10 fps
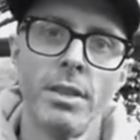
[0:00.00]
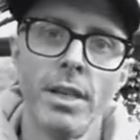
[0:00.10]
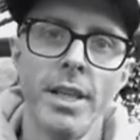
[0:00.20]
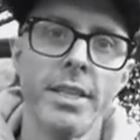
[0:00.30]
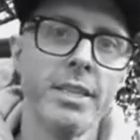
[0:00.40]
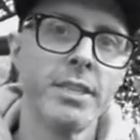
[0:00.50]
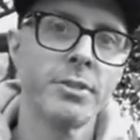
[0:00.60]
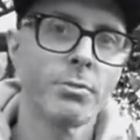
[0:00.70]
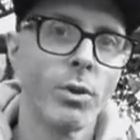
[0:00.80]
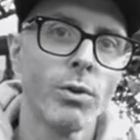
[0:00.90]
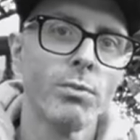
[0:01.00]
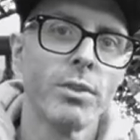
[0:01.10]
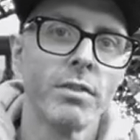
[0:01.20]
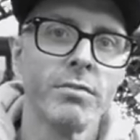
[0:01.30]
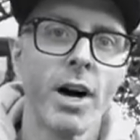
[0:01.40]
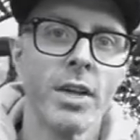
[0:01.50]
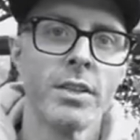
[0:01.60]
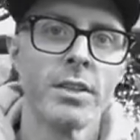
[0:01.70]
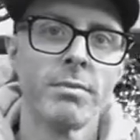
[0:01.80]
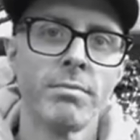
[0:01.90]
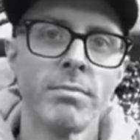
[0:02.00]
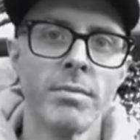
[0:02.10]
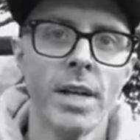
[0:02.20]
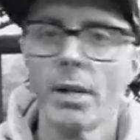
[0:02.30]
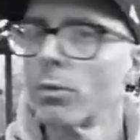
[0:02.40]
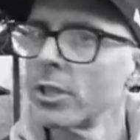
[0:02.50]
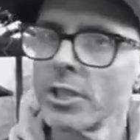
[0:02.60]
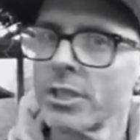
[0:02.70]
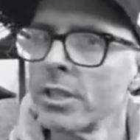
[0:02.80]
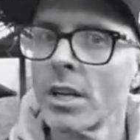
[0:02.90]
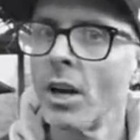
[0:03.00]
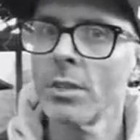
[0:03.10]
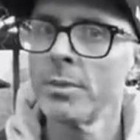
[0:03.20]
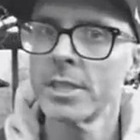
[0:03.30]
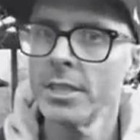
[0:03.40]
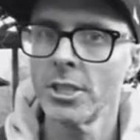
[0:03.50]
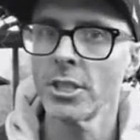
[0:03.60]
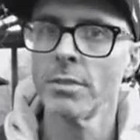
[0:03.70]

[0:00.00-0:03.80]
and he's rolling with the father. And we're just going to call him a teacher.